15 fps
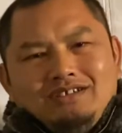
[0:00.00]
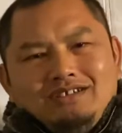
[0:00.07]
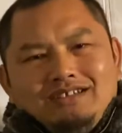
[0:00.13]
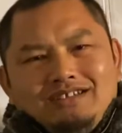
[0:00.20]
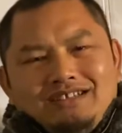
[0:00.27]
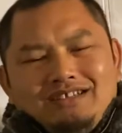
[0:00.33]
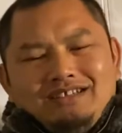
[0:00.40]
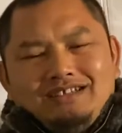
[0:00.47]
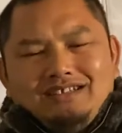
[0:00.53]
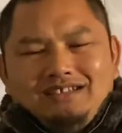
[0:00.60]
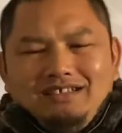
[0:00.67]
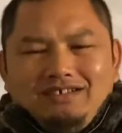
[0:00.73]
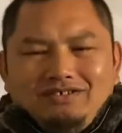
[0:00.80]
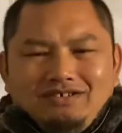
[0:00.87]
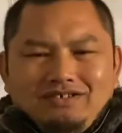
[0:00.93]
And
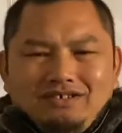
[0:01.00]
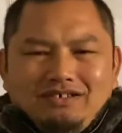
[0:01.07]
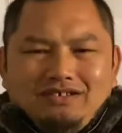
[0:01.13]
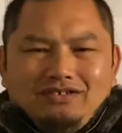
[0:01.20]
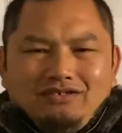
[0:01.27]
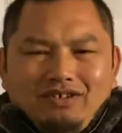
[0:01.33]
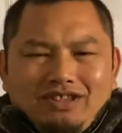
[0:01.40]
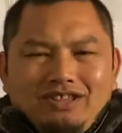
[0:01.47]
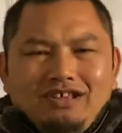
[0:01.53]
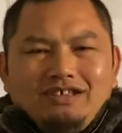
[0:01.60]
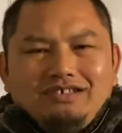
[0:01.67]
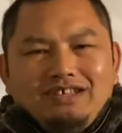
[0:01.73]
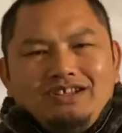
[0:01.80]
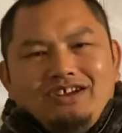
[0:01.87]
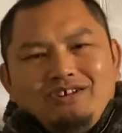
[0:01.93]
he's right there
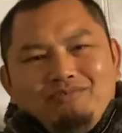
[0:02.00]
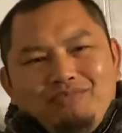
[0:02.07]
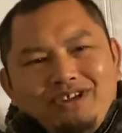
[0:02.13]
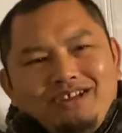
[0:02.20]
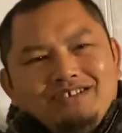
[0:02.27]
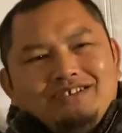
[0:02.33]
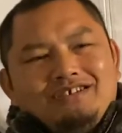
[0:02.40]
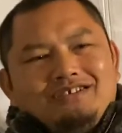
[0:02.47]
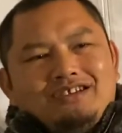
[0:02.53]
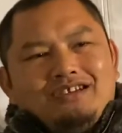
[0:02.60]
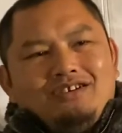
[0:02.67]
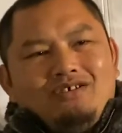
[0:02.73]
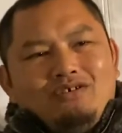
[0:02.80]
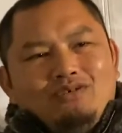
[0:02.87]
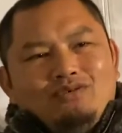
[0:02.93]
sitting on the bench. I was like,
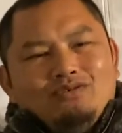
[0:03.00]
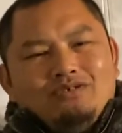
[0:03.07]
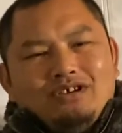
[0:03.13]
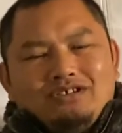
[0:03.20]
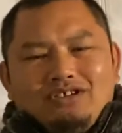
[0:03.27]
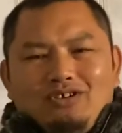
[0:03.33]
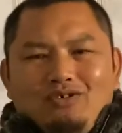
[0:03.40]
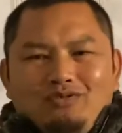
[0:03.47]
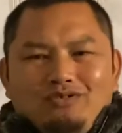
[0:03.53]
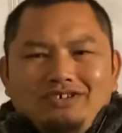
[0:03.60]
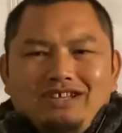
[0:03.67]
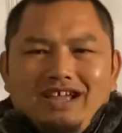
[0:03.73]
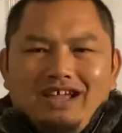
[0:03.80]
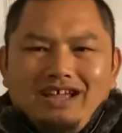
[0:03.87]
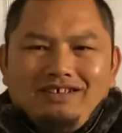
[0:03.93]
oh
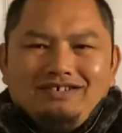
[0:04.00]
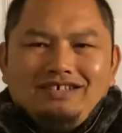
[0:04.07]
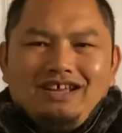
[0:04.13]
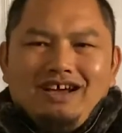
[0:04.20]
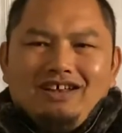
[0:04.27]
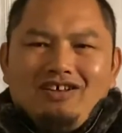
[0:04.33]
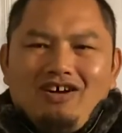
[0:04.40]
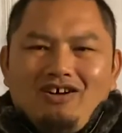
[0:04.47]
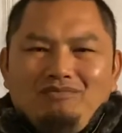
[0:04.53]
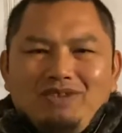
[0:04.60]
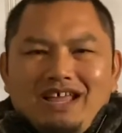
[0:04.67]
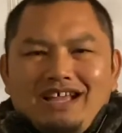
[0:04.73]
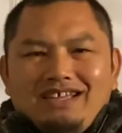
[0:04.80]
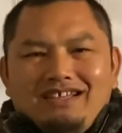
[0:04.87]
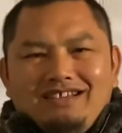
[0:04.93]
damn, she got long
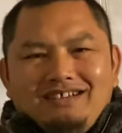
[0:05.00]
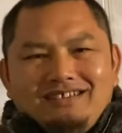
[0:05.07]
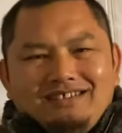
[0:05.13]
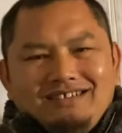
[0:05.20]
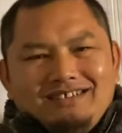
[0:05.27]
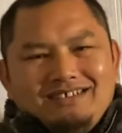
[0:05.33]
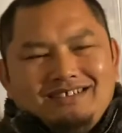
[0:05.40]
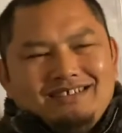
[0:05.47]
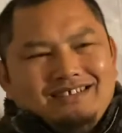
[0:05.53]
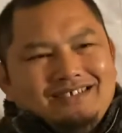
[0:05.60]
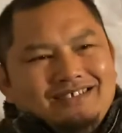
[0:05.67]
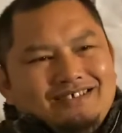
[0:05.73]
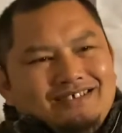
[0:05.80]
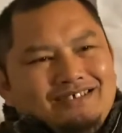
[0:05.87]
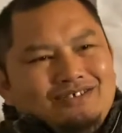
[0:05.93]
black hair. I
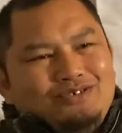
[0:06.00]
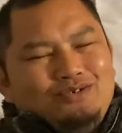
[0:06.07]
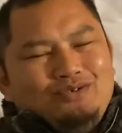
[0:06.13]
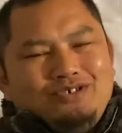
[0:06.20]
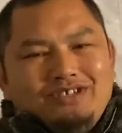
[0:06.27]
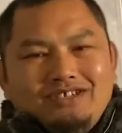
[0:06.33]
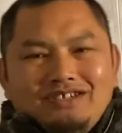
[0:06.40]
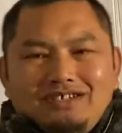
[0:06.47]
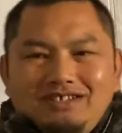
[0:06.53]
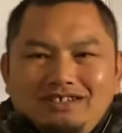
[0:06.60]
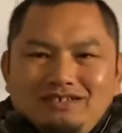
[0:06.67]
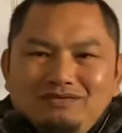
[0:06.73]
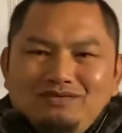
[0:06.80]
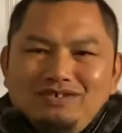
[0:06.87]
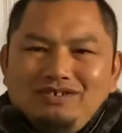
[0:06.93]
was like, dude, she look
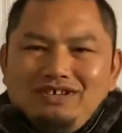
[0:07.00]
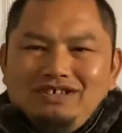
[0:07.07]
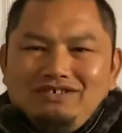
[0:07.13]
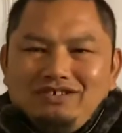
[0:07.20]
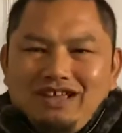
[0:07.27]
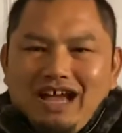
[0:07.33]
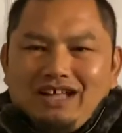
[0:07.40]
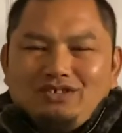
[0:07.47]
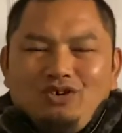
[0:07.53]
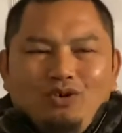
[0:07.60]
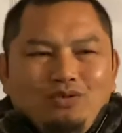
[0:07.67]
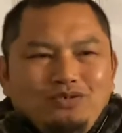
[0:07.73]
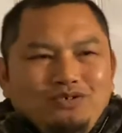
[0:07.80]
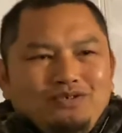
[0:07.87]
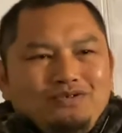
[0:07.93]
good, bro. He's like, yeah, I
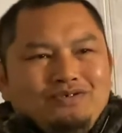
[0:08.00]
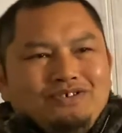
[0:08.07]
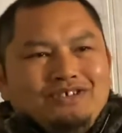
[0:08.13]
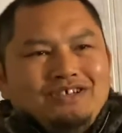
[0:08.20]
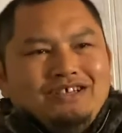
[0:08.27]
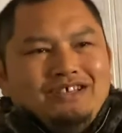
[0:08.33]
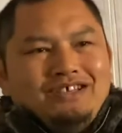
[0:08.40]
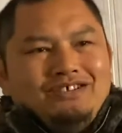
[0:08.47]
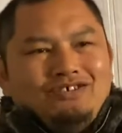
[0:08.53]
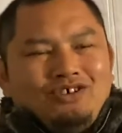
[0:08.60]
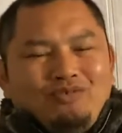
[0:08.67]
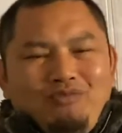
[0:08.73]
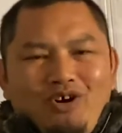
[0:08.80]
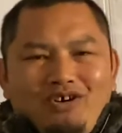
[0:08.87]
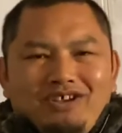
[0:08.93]
told you. He's like,
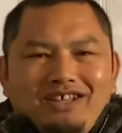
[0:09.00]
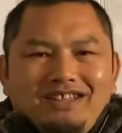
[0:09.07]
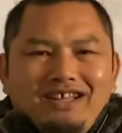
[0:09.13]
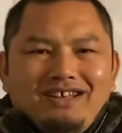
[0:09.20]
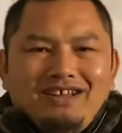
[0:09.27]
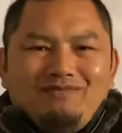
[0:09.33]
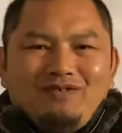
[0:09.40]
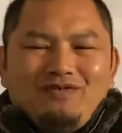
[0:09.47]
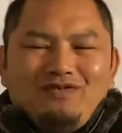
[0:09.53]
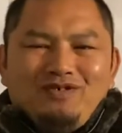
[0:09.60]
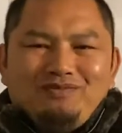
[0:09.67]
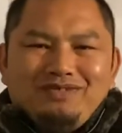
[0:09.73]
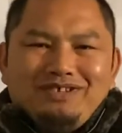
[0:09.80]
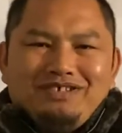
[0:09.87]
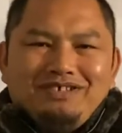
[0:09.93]
come on, get that number for
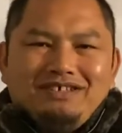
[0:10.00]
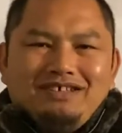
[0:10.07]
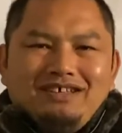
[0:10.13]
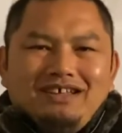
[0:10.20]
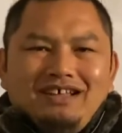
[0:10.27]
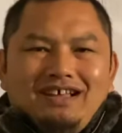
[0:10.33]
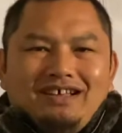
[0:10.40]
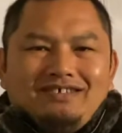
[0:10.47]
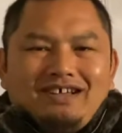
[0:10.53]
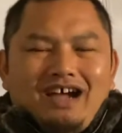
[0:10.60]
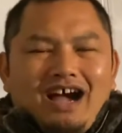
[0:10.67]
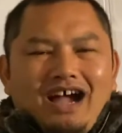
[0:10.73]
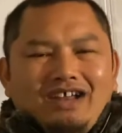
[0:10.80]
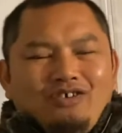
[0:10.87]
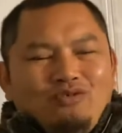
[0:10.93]
me. I was like, all
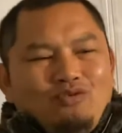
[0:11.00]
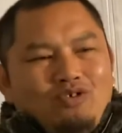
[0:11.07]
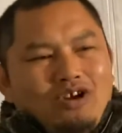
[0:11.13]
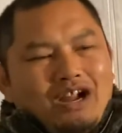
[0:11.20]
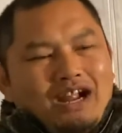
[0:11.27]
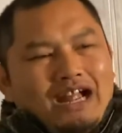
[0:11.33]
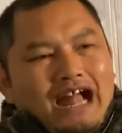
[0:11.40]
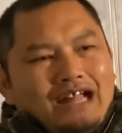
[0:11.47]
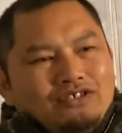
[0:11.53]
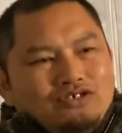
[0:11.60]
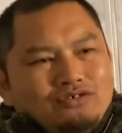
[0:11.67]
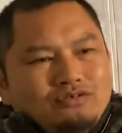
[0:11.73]
right, don't worry, I got you.